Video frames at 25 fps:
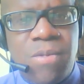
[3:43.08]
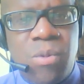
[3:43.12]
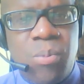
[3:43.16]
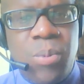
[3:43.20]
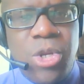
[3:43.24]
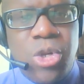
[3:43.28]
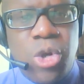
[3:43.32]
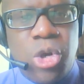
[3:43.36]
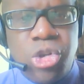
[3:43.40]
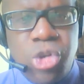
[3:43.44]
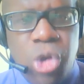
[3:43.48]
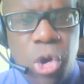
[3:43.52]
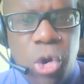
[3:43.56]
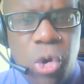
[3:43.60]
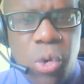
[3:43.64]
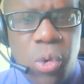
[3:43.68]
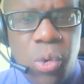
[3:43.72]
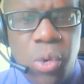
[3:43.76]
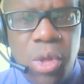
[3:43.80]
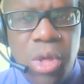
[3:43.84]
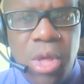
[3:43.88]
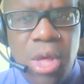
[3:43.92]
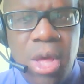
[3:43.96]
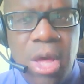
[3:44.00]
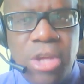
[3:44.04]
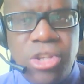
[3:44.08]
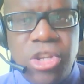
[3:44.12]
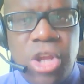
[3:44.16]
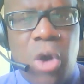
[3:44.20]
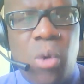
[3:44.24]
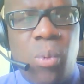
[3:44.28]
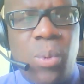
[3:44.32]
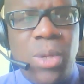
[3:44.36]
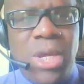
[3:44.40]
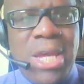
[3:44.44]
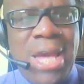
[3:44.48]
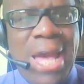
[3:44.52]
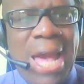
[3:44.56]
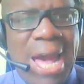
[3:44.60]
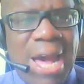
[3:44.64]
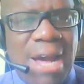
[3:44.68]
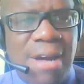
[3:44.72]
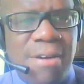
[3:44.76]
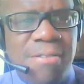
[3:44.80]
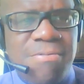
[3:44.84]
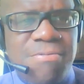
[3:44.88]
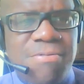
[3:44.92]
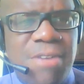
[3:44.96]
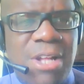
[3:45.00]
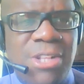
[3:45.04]
We don't know. Now, we
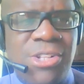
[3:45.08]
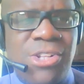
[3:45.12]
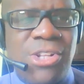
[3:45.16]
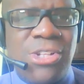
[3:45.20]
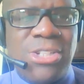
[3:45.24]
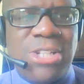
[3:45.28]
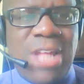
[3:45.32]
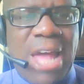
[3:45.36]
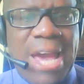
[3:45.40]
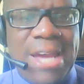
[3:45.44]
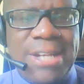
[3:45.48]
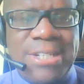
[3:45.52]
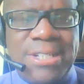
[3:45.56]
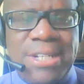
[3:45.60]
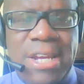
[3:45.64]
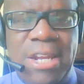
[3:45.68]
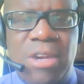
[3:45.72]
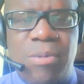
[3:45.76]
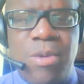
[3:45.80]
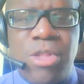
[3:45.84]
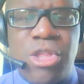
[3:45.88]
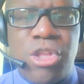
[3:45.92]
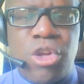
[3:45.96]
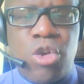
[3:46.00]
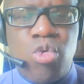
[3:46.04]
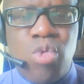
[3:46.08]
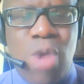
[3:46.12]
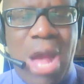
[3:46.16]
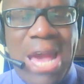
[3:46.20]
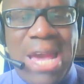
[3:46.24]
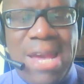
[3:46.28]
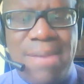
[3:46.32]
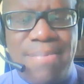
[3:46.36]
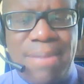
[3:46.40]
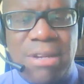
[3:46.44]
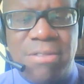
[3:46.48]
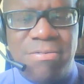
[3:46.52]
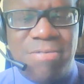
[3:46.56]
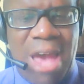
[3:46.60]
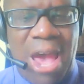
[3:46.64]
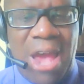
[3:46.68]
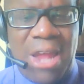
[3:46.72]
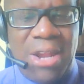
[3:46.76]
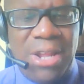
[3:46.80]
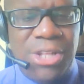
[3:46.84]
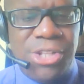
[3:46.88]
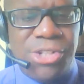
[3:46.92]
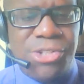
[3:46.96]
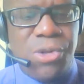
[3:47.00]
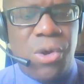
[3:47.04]
have a society in which crime and
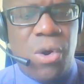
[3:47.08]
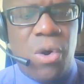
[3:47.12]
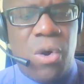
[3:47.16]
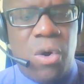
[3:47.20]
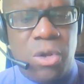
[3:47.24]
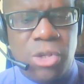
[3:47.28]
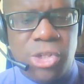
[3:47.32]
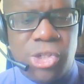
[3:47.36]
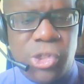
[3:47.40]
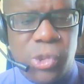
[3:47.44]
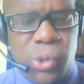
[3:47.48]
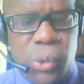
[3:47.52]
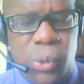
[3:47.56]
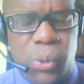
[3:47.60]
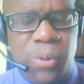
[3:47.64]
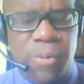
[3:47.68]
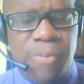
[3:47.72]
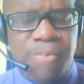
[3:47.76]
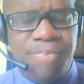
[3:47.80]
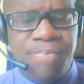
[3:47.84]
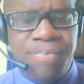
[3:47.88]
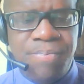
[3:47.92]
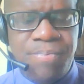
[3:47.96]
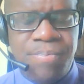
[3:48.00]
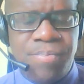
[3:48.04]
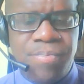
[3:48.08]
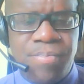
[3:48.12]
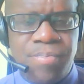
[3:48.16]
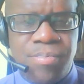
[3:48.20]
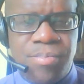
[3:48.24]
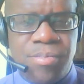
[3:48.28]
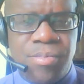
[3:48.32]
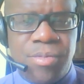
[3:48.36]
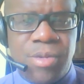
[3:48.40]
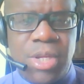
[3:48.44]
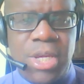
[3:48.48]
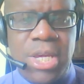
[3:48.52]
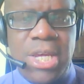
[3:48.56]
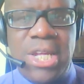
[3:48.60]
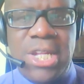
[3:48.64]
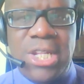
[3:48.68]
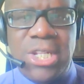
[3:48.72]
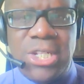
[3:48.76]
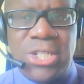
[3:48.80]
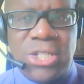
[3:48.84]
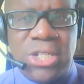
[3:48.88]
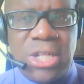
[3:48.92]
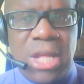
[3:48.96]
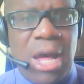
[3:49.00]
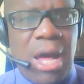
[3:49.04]
violence also
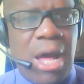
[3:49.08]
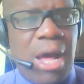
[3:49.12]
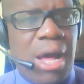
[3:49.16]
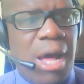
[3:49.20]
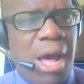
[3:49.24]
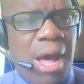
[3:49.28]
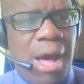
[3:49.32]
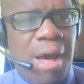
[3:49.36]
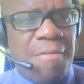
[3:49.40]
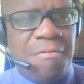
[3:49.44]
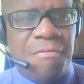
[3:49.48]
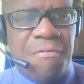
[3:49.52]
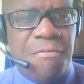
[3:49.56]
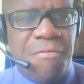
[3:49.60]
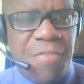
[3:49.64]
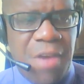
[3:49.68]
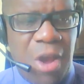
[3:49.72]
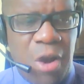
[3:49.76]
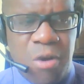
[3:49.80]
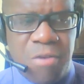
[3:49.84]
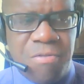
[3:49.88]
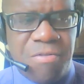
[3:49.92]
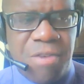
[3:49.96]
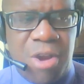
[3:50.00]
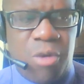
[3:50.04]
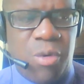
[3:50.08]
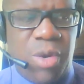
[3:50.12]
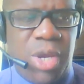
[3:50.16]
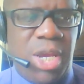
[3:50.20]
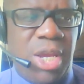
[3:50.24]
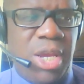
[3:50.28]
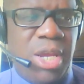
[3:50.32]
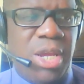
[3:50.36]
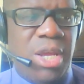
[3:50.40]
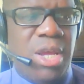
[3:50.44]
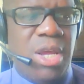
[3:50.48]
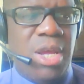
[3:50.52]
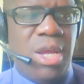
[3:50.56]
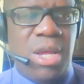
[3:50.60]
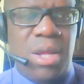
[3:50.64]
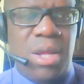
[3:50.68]
is a very, very,